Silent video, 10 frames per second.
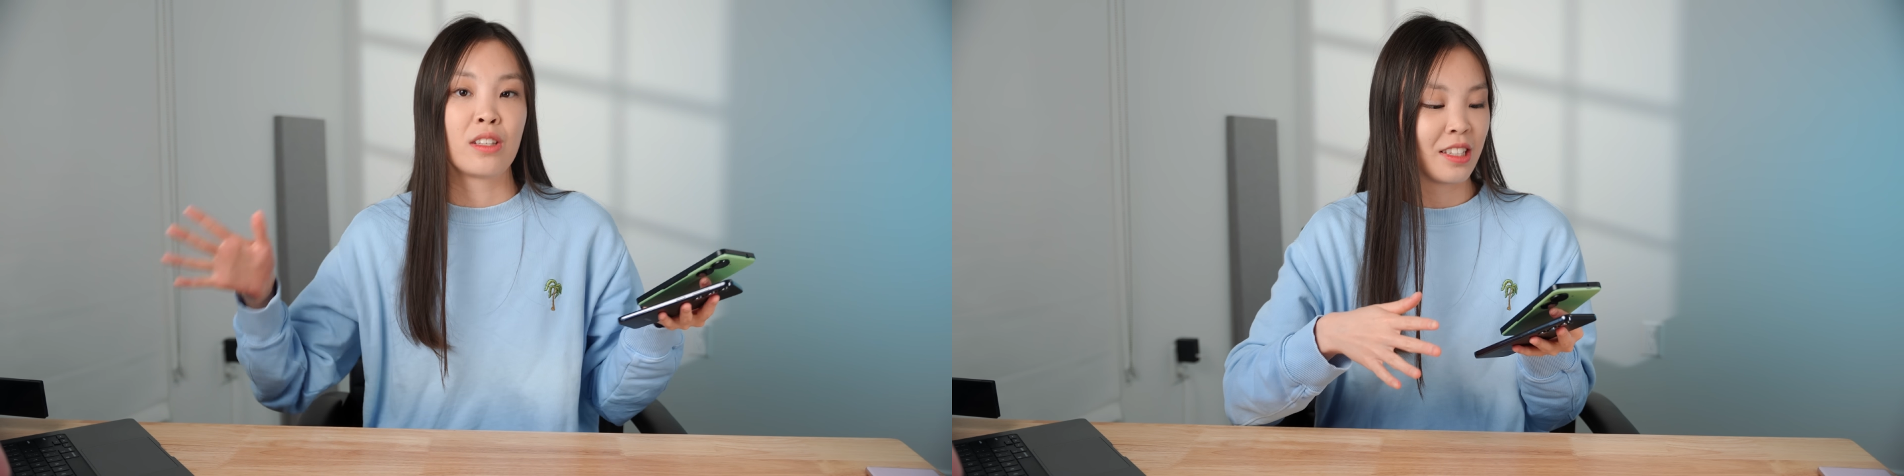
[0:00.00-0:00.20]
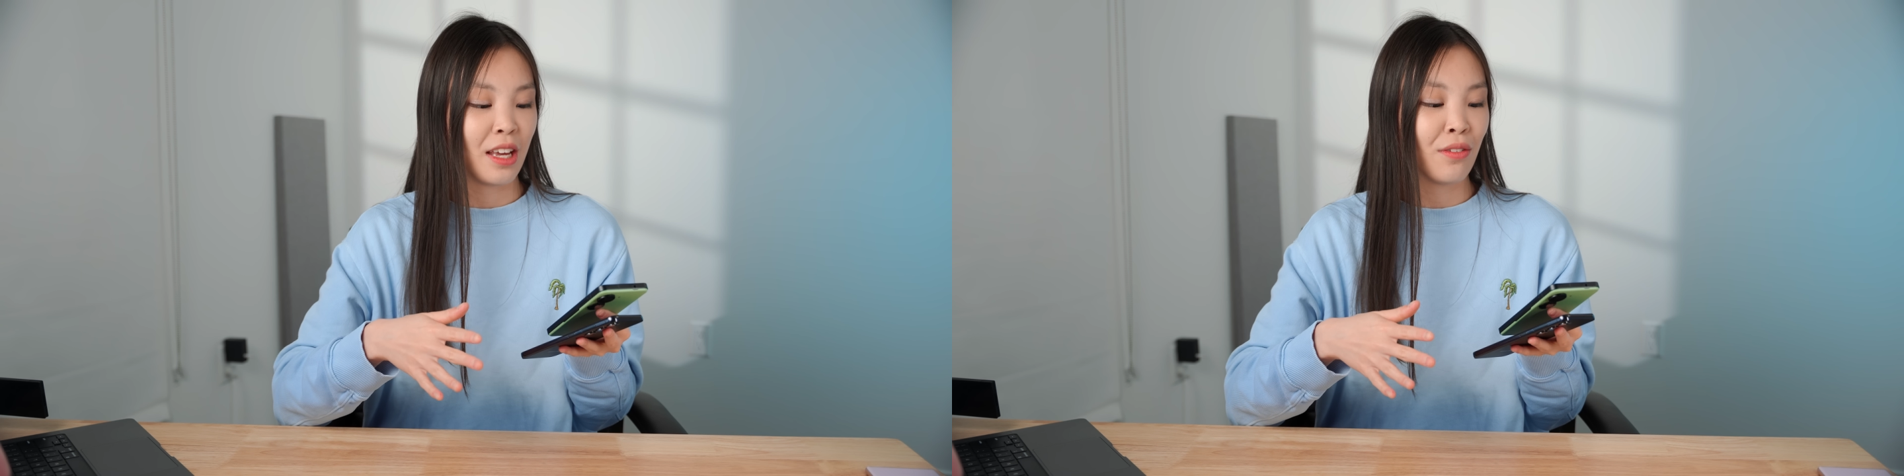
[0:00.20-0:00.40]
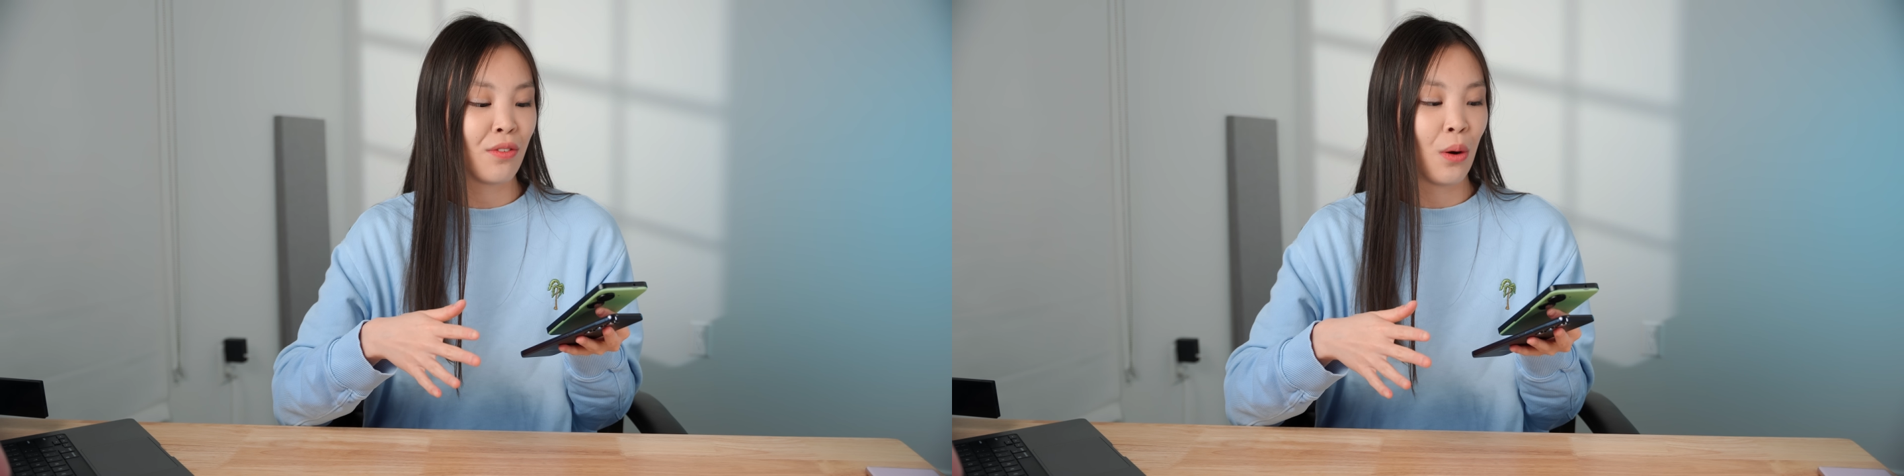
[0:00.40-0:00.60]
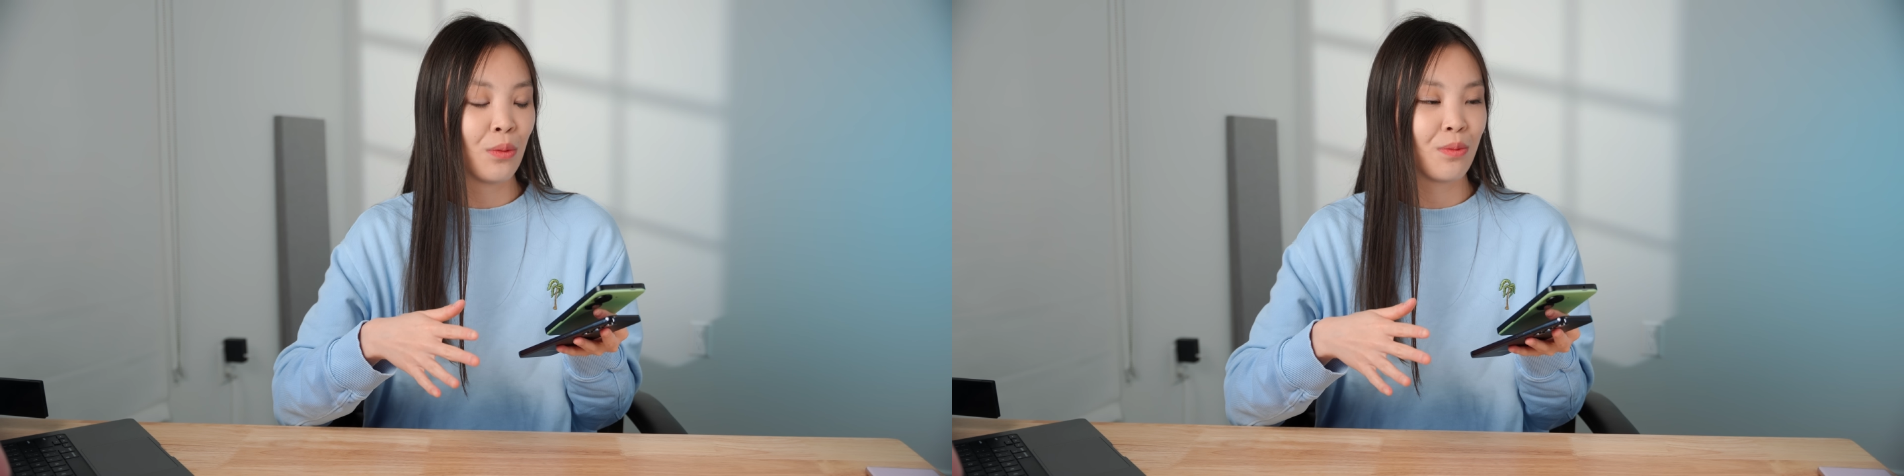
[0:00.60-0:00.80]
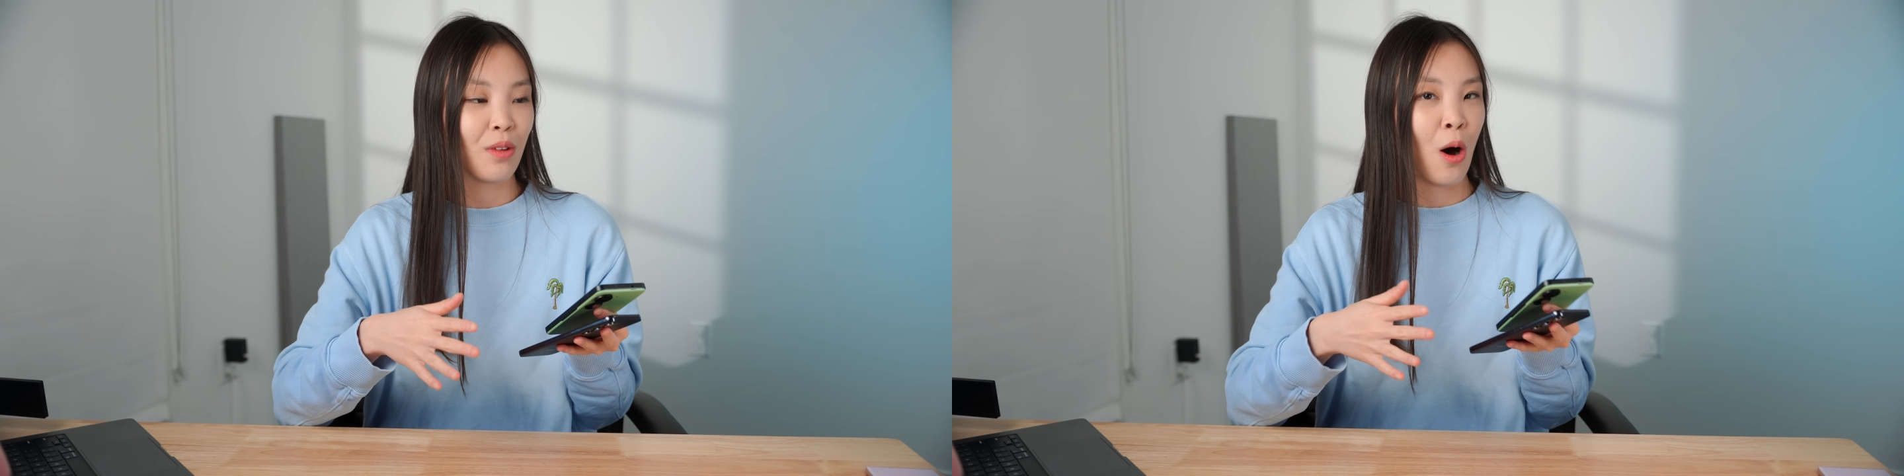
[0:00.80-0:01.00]
the
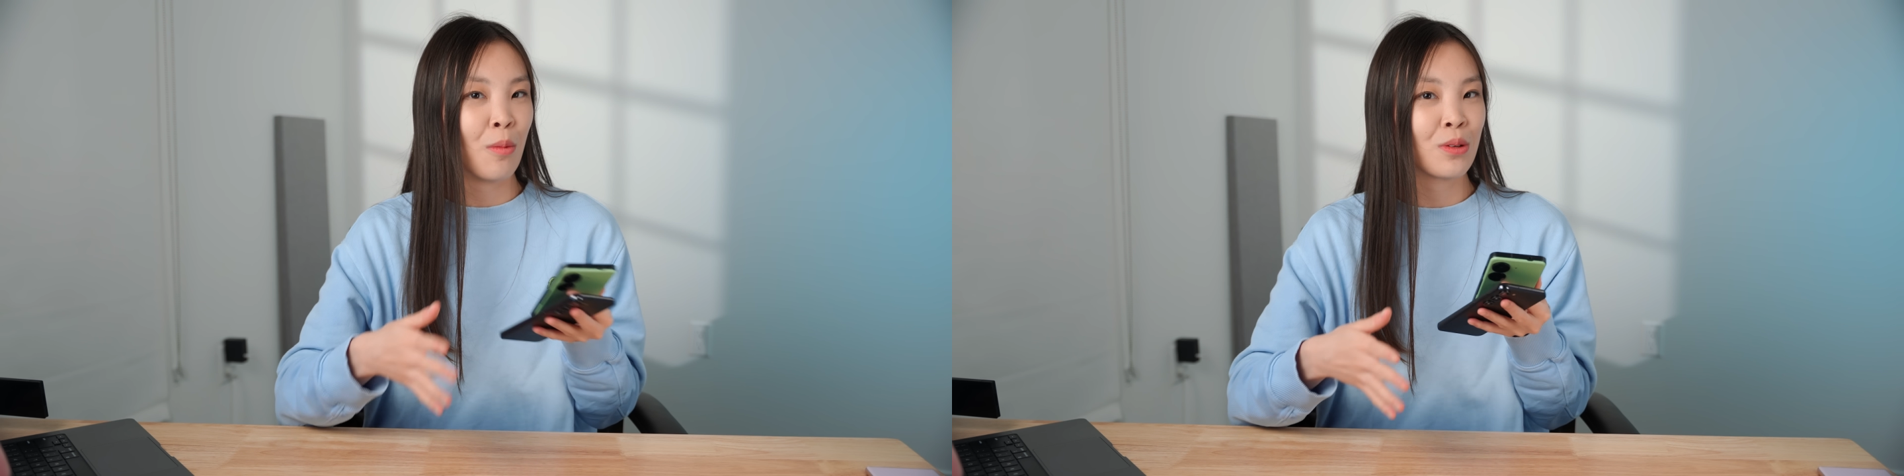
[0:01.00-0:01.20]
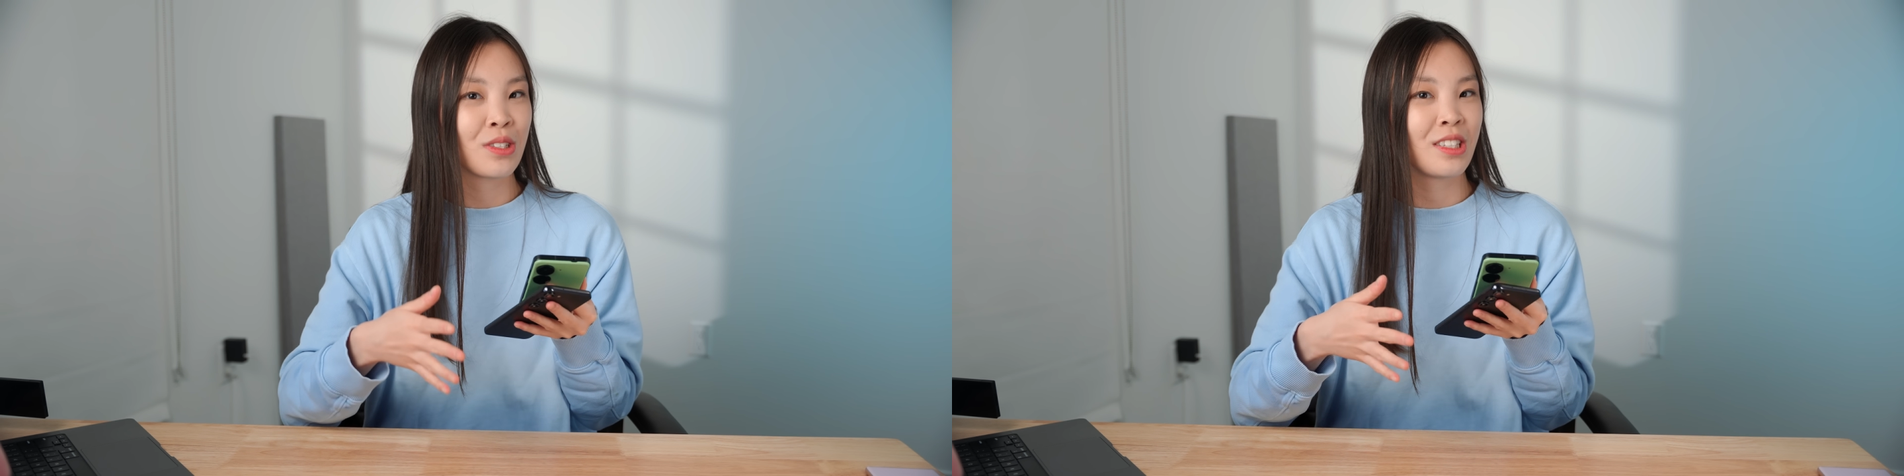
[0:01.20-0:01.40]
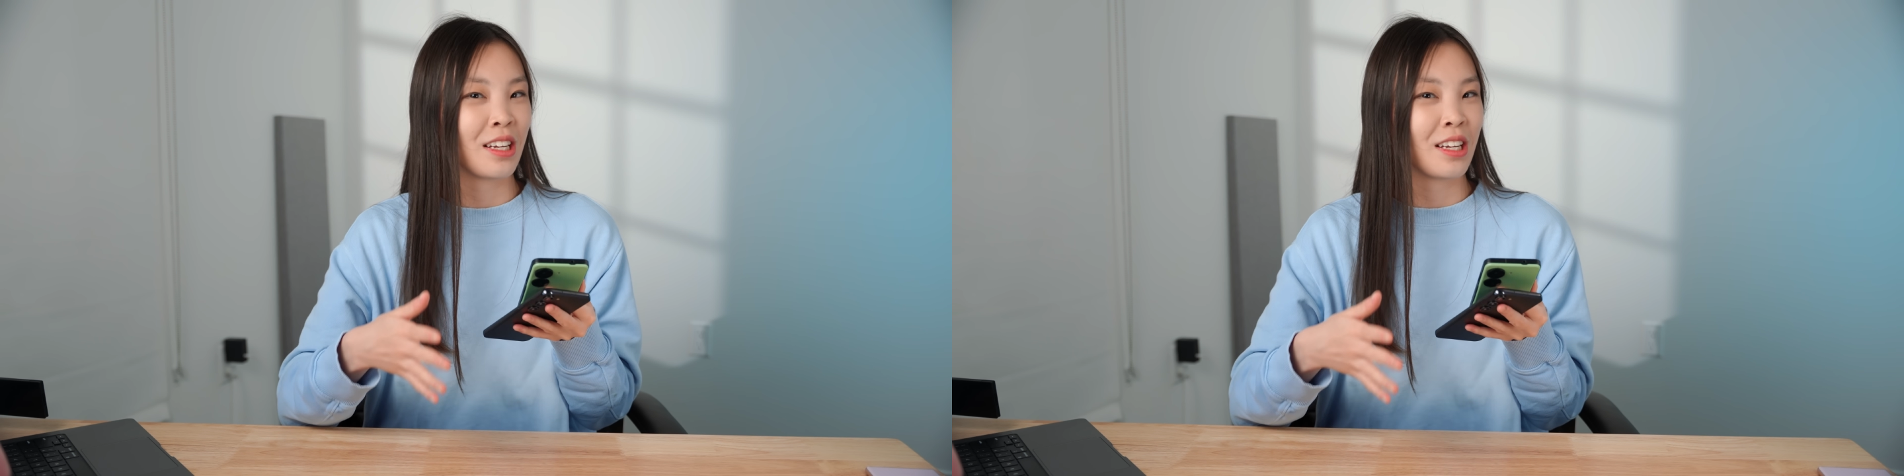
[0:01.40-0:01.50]
Zenfone almost